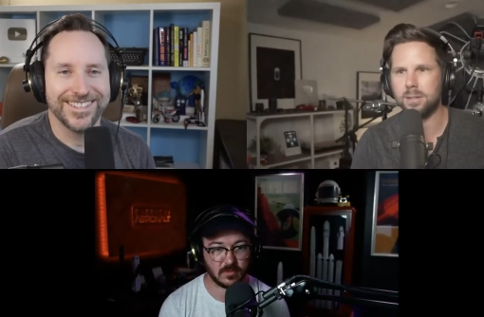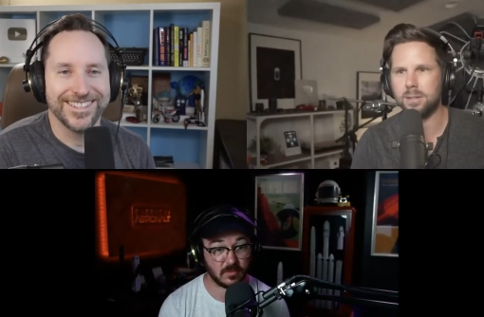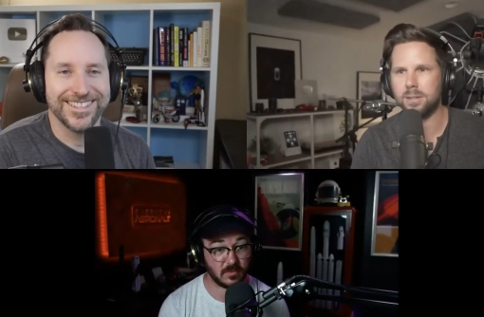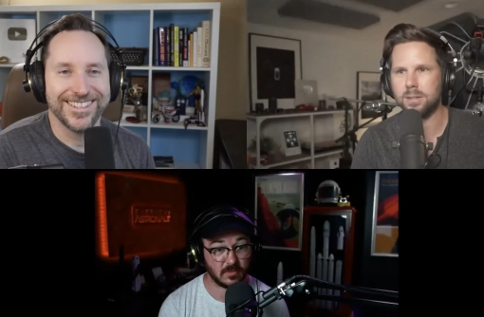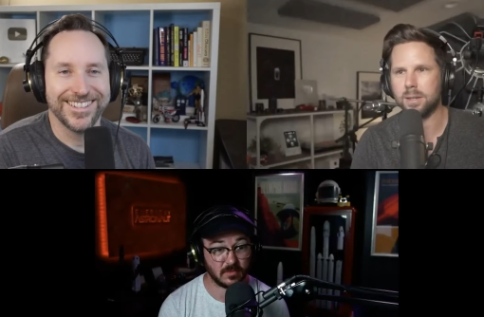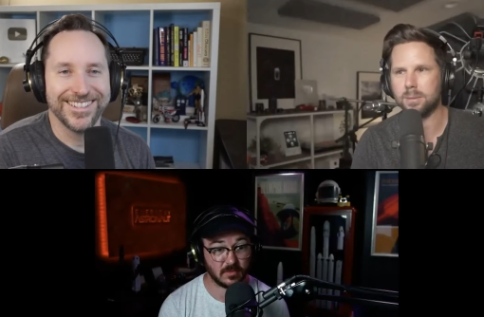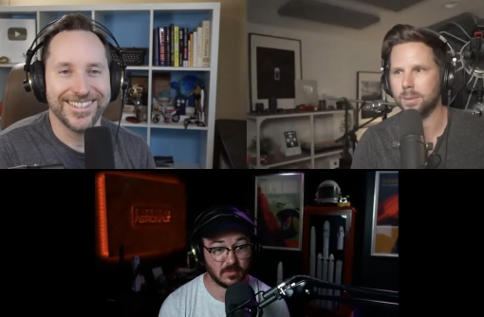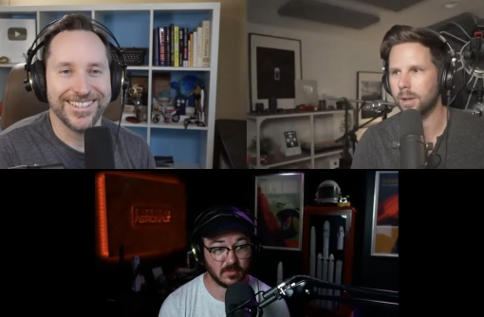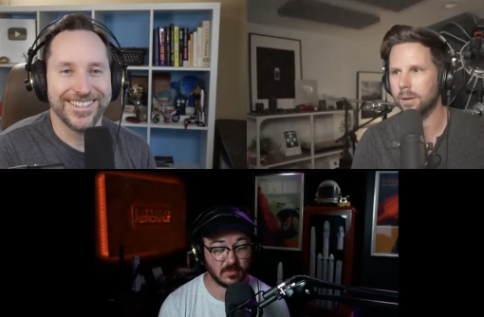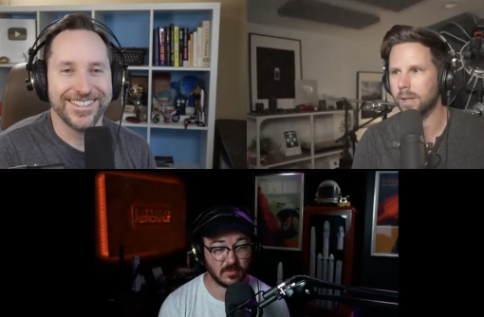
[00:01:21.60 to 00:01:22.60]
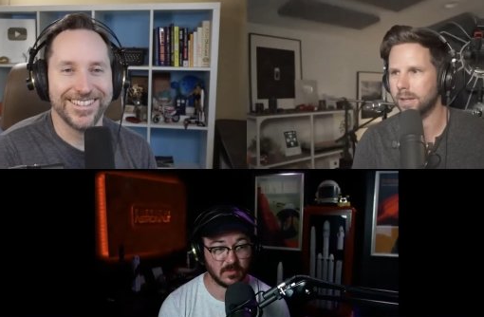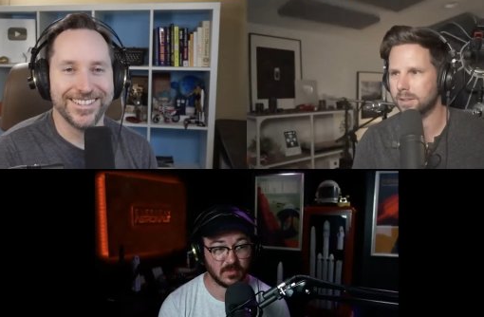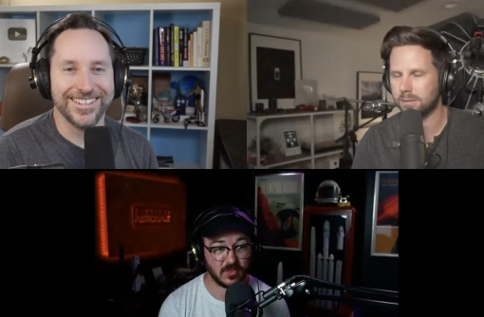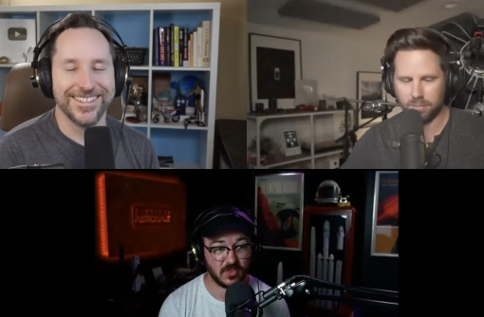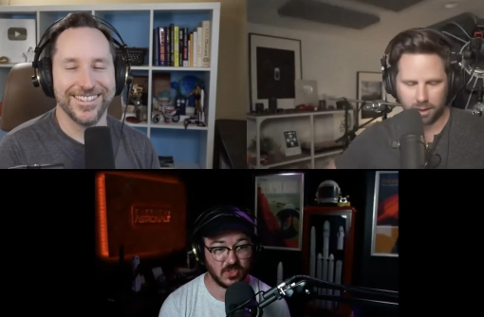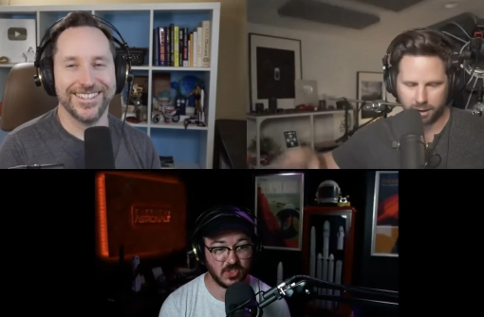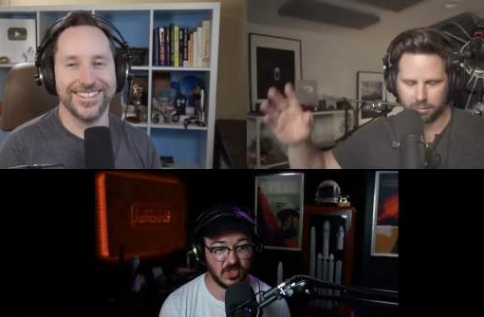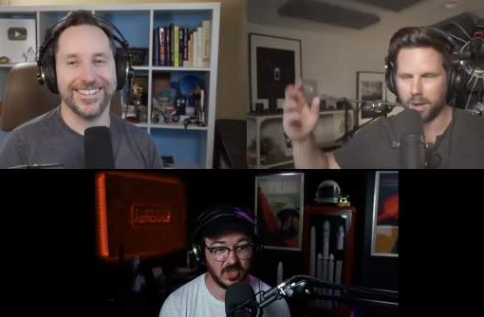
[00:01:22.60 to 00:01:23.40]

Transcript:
Speaker 1: can possibly go like just let Jeez. her rip